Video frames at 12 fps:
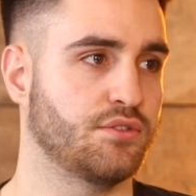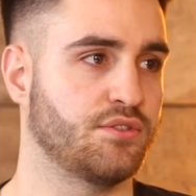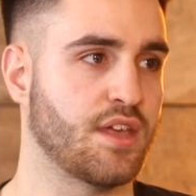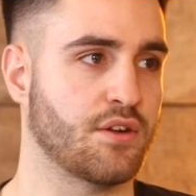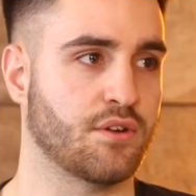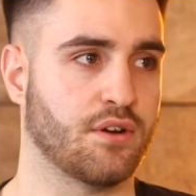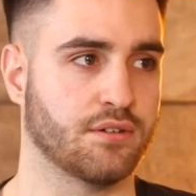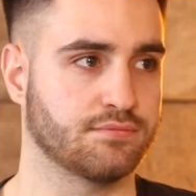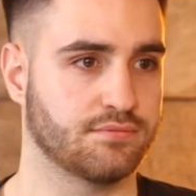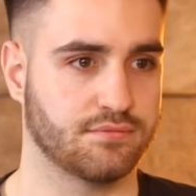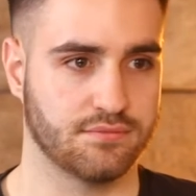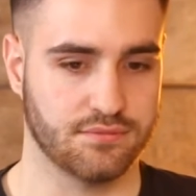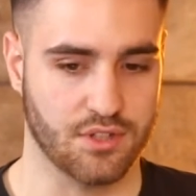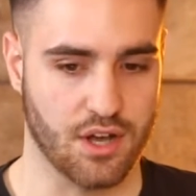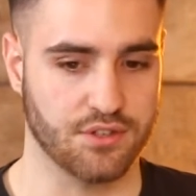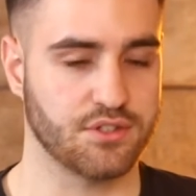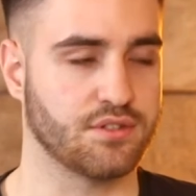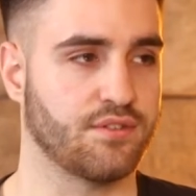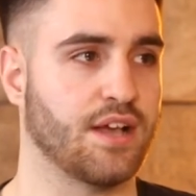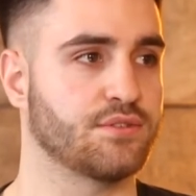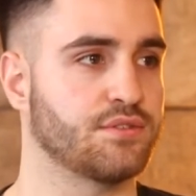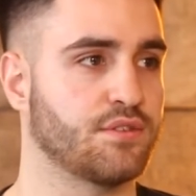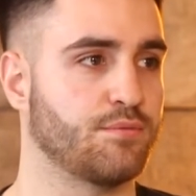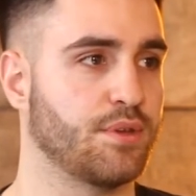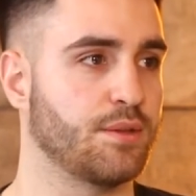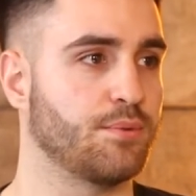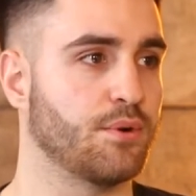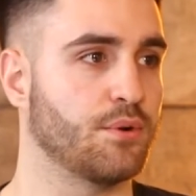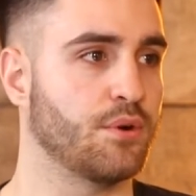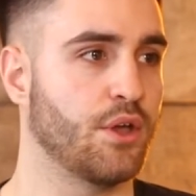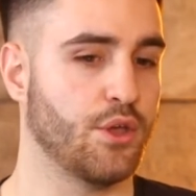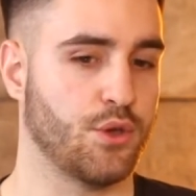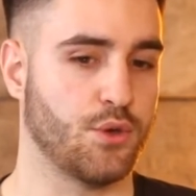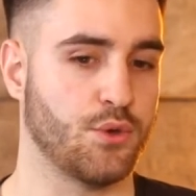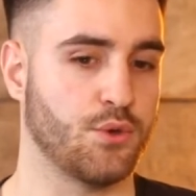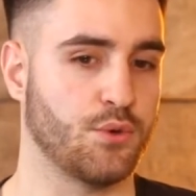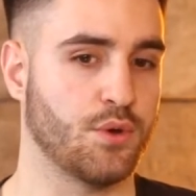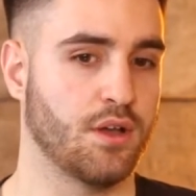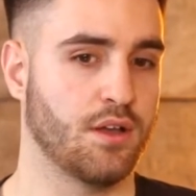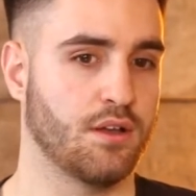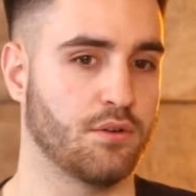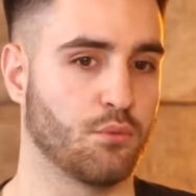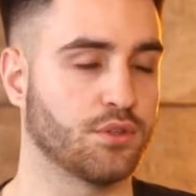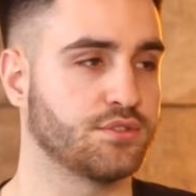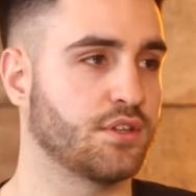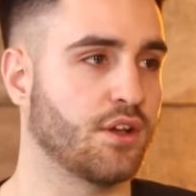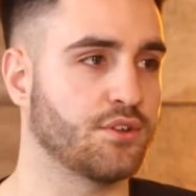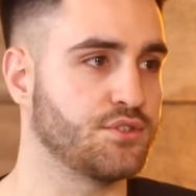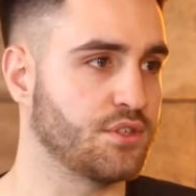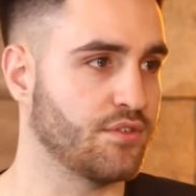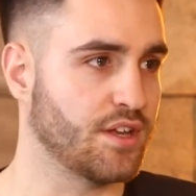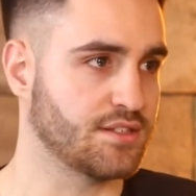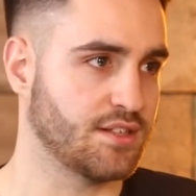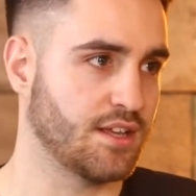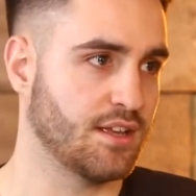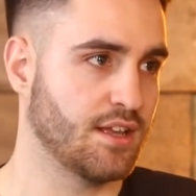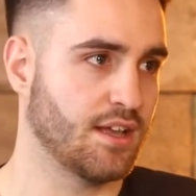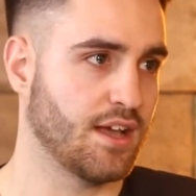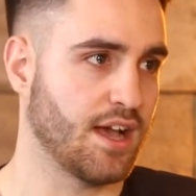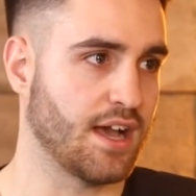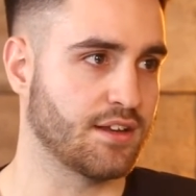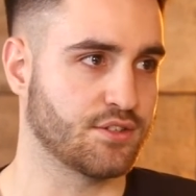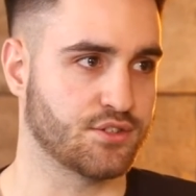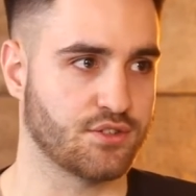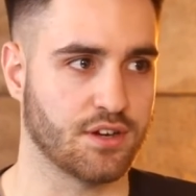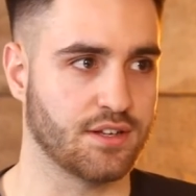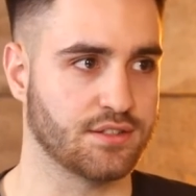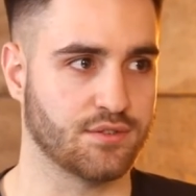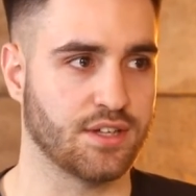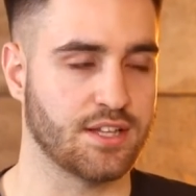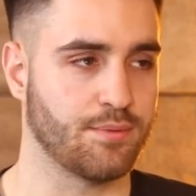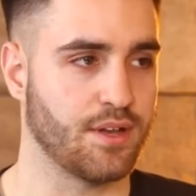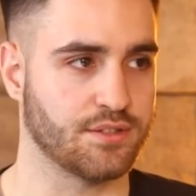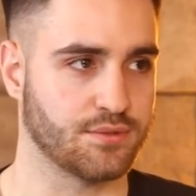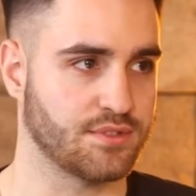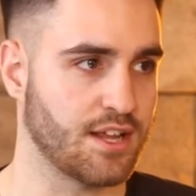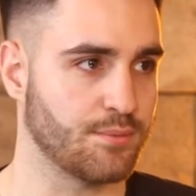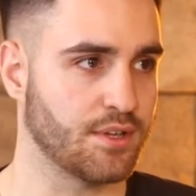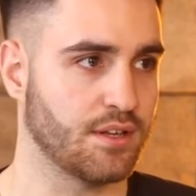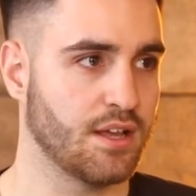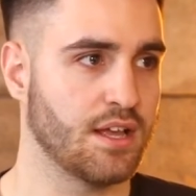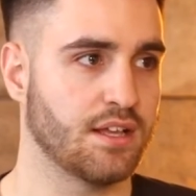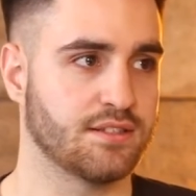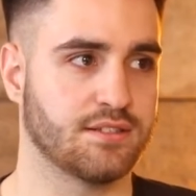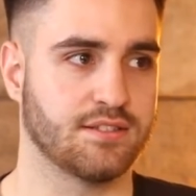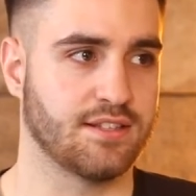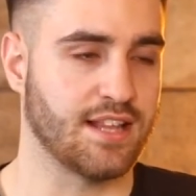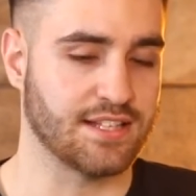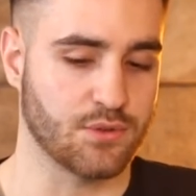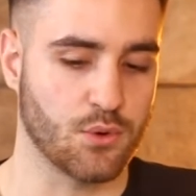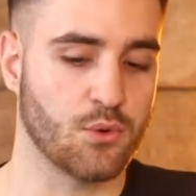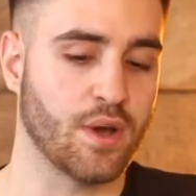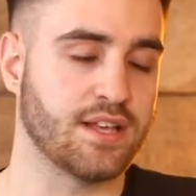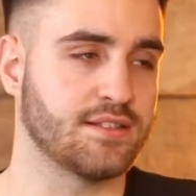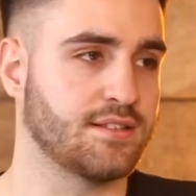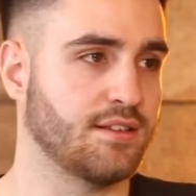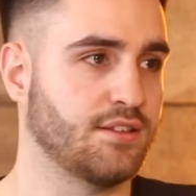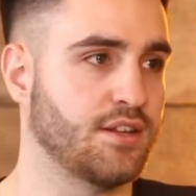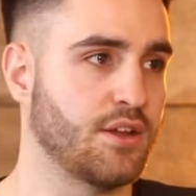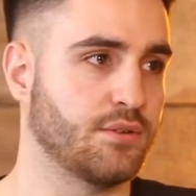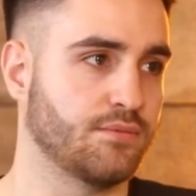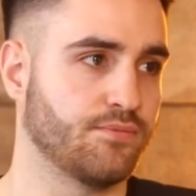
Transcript: there are hundreds of thousands of people who want to go to university and are struggling to write their personal statement. So there's always, you know,